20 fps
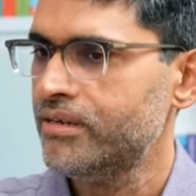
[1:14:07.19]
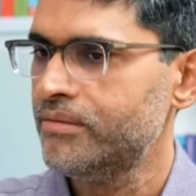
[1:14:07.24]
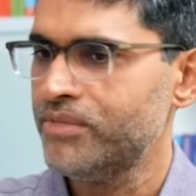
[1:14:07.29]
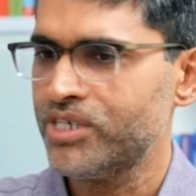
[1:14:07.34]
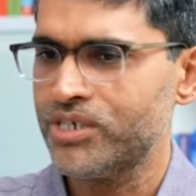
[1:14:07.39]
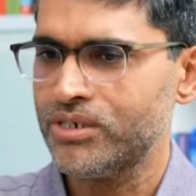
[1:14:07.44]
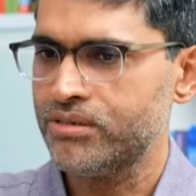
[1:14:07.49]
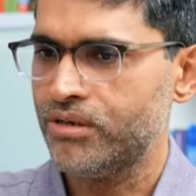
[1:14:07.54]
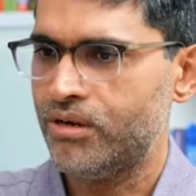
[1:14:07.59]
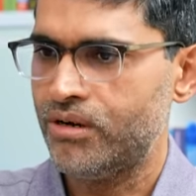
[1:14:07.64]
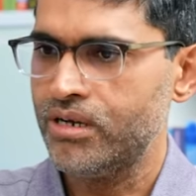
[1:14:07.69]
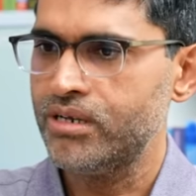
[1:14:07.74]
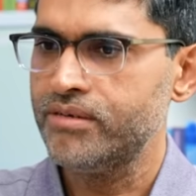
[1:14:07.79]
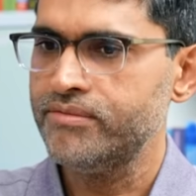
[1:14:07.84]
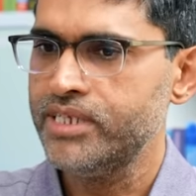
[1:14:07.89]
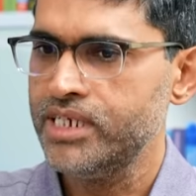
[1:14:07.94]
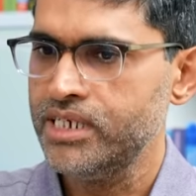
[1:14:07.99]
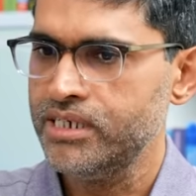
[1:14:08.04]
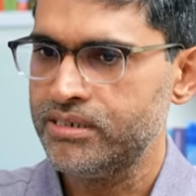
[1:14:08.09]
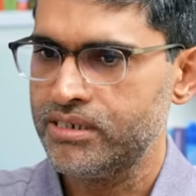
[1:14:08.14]
because all
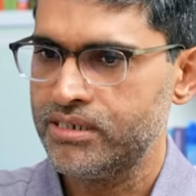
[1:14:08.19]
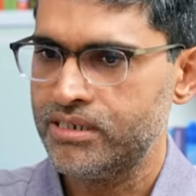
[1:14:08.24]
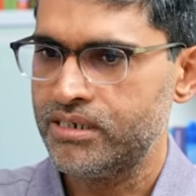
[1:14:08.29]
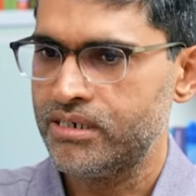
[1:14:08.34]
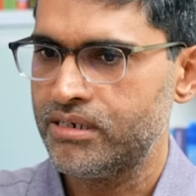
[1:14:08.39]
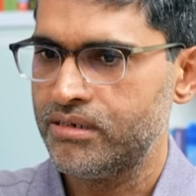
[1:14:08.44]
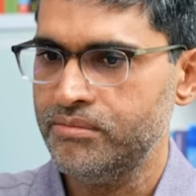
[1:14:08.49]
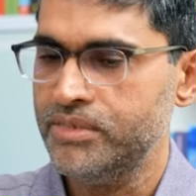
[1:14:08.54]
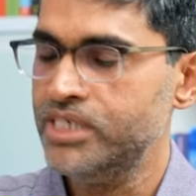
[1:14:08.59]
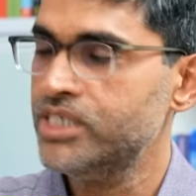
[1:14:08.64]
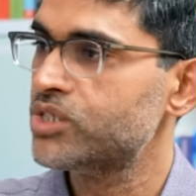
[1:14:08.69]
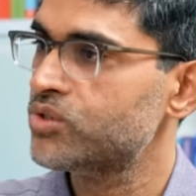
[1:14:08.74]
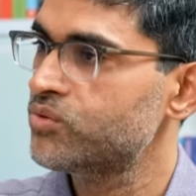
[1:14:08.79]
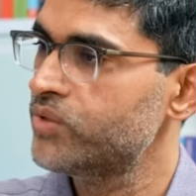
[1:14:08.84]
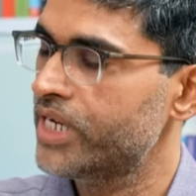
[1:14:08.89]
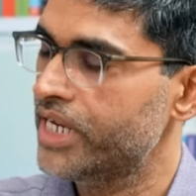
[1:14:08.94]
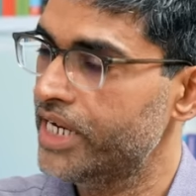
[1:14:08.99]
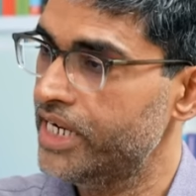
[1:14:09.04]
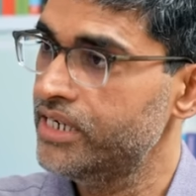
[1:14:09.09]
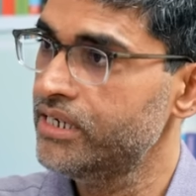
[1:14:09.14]
of these are means to
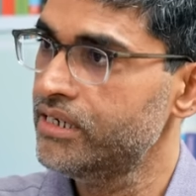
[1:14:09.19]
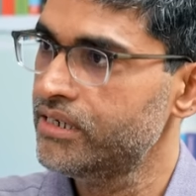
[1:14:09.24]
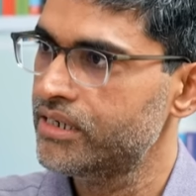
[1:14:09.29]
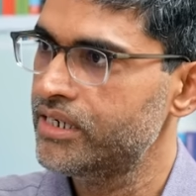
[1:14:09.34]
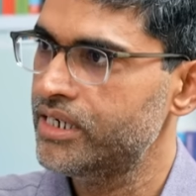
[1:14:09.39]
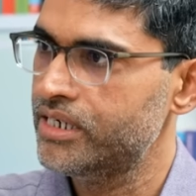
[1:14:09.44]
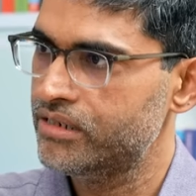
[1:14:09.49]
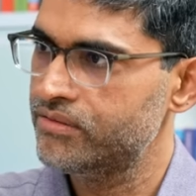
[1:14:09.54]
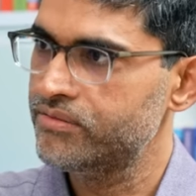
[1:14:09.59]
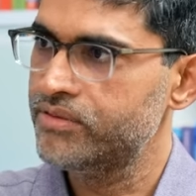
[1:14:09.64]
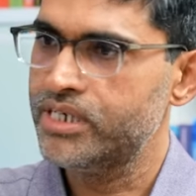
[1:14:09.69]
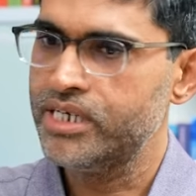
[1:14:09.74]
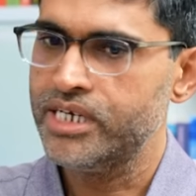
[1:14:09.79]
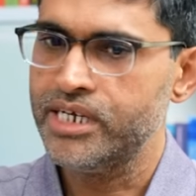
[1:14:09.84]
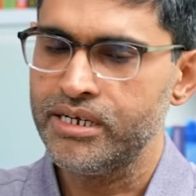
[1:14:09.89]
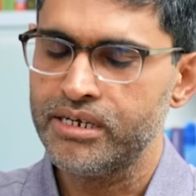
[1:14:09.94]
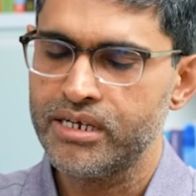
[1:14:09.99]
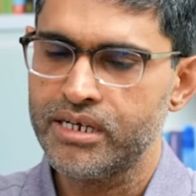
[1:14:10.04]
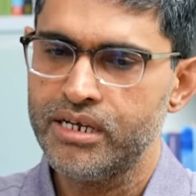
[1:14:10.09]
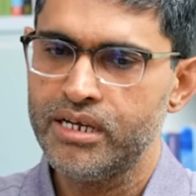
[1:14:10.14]
an end, yeah. end of the
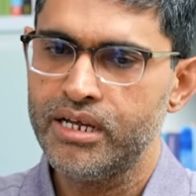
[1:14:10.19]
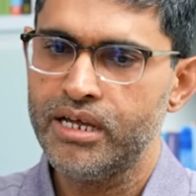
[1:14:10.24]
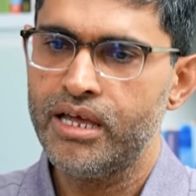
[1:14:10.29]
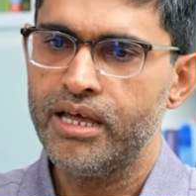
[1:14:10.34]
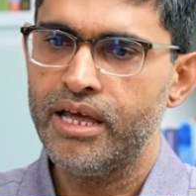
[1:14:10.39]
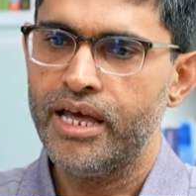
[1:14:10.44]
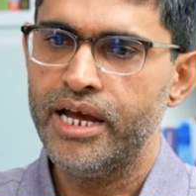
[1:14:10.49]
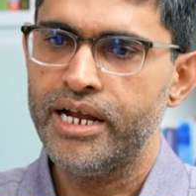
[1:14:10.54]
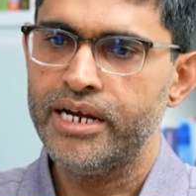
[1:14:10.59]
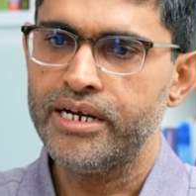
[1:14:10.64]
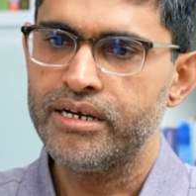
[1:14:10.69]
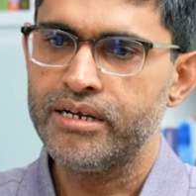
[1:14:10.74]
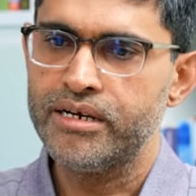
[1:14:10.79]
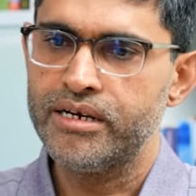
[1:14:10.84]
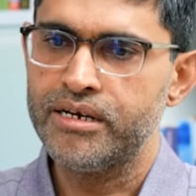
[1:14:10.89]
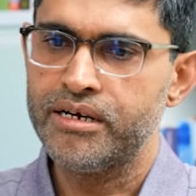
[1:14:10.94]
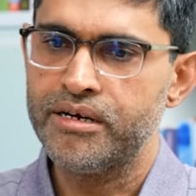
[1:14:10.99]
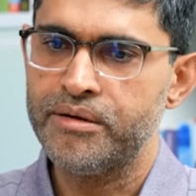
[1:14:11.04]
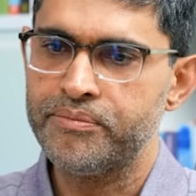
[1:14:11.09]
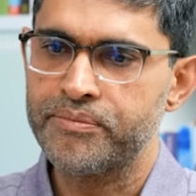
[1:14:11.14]
day, and
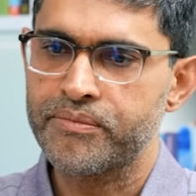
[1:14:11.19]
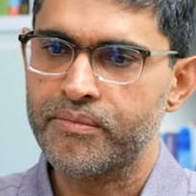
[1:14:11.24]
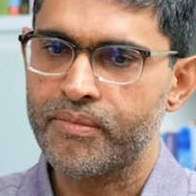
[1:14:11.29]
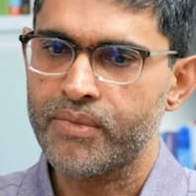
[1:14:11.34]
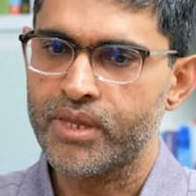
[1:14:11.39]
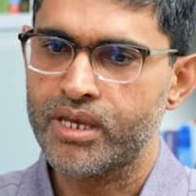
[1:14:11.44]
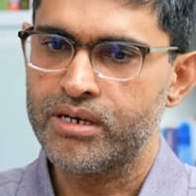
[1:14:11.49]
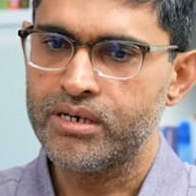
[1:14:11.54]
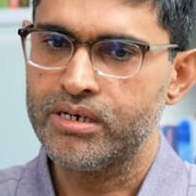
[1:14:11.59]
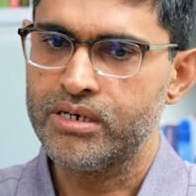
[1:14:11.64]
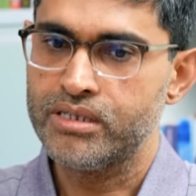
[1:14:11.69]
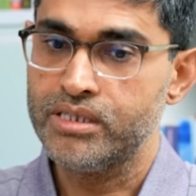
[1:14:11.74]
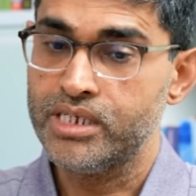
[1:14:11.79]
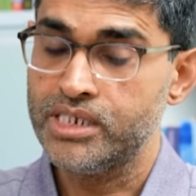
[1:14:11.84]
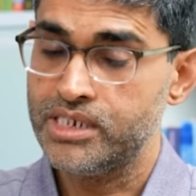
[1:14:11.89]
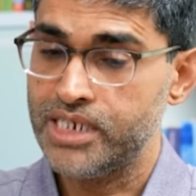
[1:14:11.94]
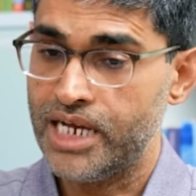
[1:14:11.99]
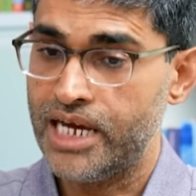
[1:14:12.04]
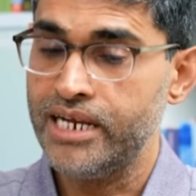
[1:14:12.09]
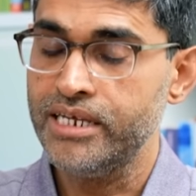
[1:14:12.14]
um, uh, the
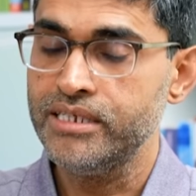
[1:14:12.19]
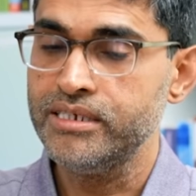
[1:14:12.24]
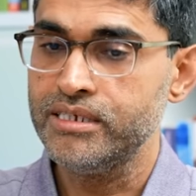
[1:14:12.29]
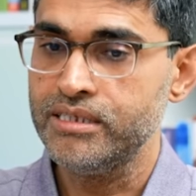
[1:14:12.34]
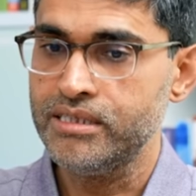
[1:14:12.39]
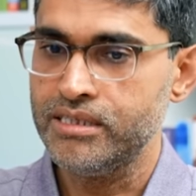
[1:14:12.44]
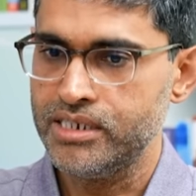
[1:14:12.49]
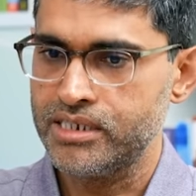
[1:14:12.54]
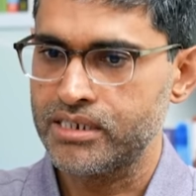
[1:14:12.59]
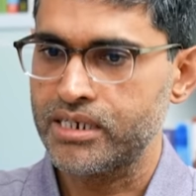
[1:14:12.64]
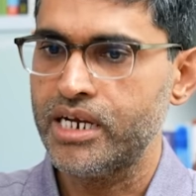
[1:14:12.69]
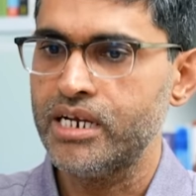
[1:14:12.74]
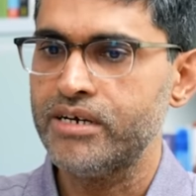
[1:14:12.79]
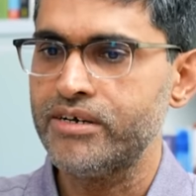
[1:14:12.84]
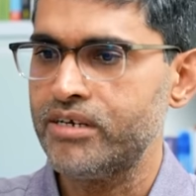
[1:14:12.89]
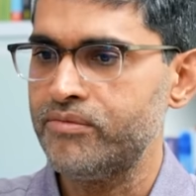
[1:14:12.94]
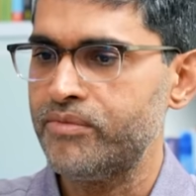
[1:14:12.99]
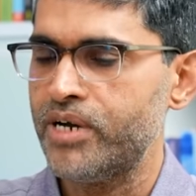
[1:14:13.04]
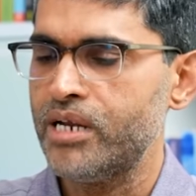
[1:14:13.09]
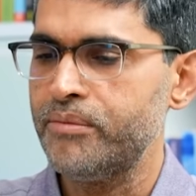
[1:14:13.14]
challenge in this kind of
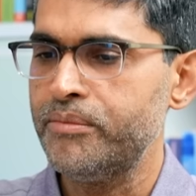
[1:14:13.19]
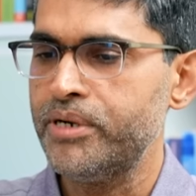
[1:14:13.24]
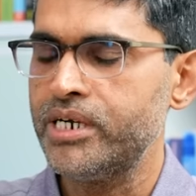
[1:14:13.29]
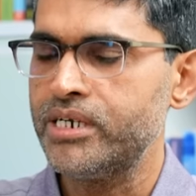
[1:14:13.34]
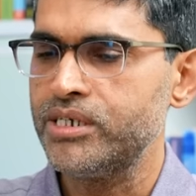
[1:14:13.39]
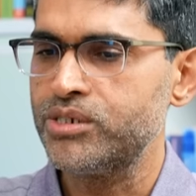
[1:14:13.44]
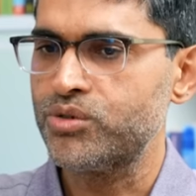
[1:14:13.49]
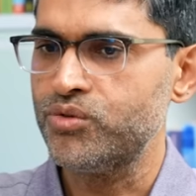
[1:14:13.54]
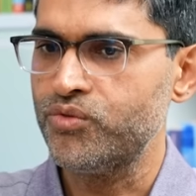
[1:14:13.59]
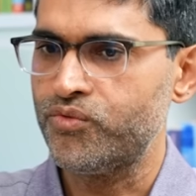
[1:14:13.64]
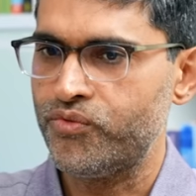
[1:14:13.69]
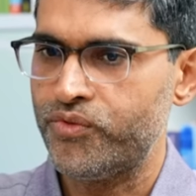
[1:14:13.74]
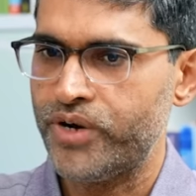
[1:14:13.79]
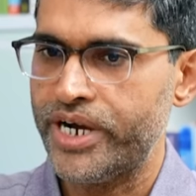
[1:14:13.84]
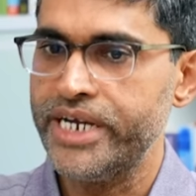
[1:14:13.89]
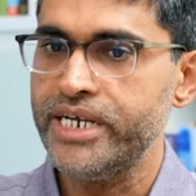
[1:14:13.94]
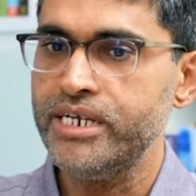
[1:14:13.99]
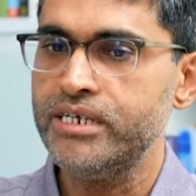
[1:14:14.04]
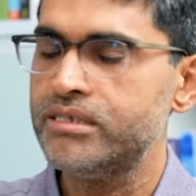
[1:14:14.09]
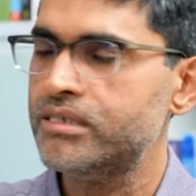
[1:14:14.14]
environment is to
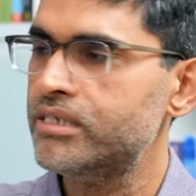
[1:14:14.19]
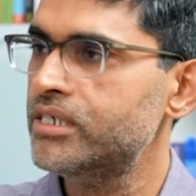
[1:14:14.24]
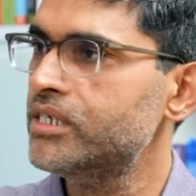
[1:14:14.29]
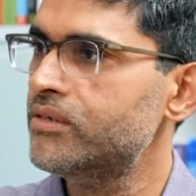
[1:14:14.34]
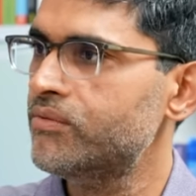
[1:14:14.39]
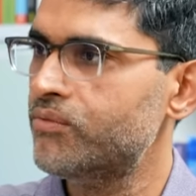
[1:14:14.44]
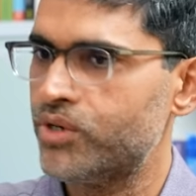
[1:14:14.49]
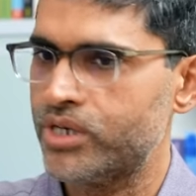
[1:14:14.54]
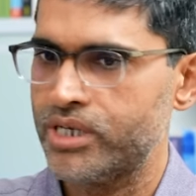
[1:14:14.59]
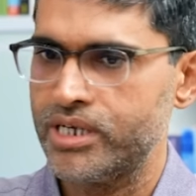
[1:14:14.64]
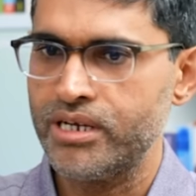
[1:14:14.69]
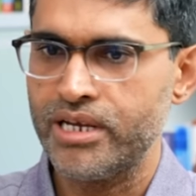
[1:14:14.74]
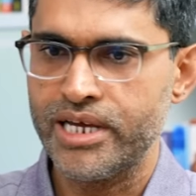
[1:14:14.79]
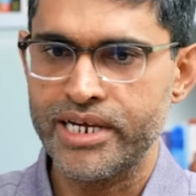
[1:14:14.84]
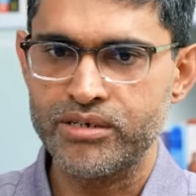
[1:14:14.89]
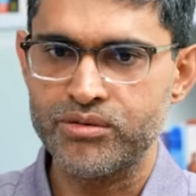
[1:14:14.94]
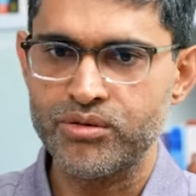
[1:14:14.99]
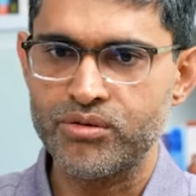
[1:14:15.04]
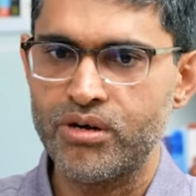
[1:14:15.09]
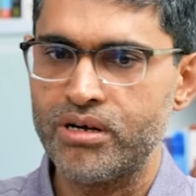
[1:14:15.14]
find what I
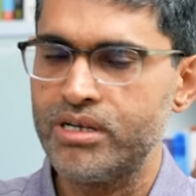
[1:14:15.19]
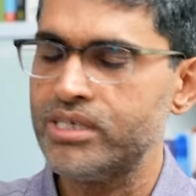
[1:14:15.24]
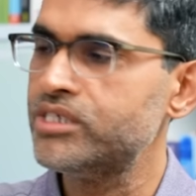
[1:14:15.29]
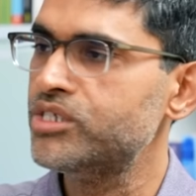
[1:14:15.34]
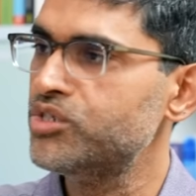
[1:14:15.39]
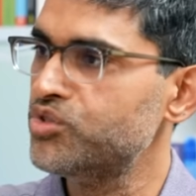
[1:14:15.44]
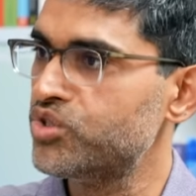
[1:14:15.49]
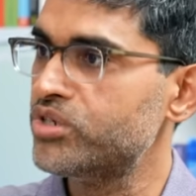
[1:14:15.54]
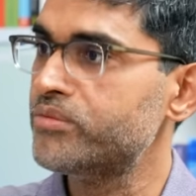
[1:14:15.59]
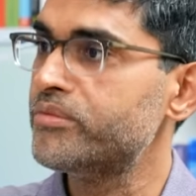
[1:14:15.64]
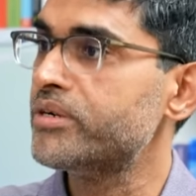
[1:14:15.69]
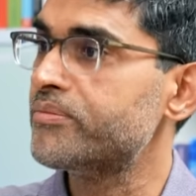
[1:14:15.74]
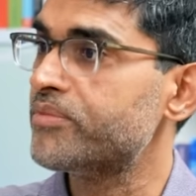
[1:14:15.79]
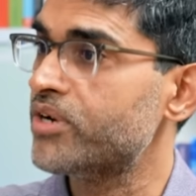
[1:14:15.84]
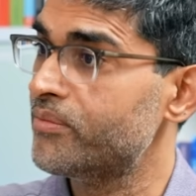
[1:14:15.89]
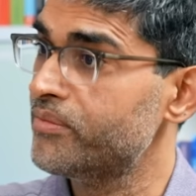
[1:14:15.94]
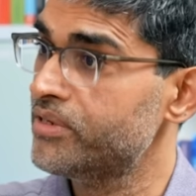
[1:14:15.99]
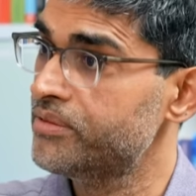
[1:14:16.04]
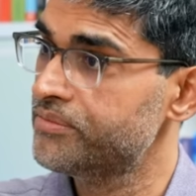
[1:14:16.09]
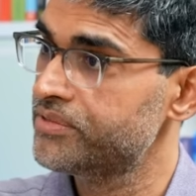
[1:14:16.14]
like to call as durable
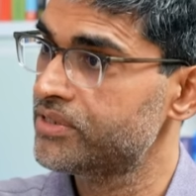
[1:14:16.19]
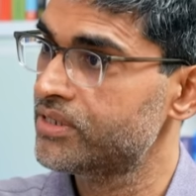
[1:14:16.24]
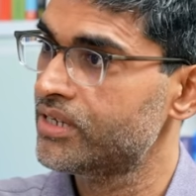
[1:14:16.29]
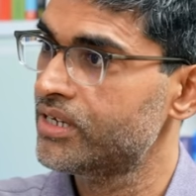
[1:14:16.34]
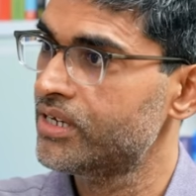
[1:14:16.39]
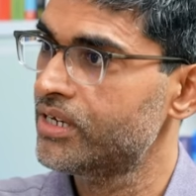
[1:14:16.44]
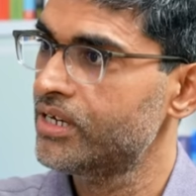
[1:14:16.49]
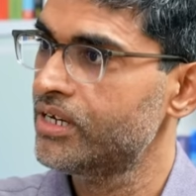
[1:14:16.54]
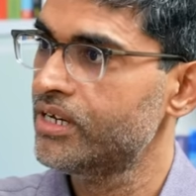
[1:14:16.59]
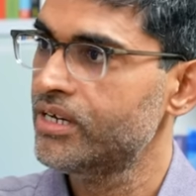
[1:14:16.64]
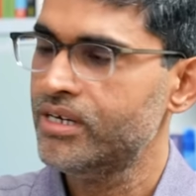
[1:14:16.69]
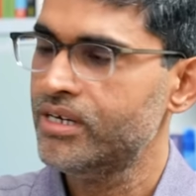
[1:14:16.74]
problems. Mm-hmm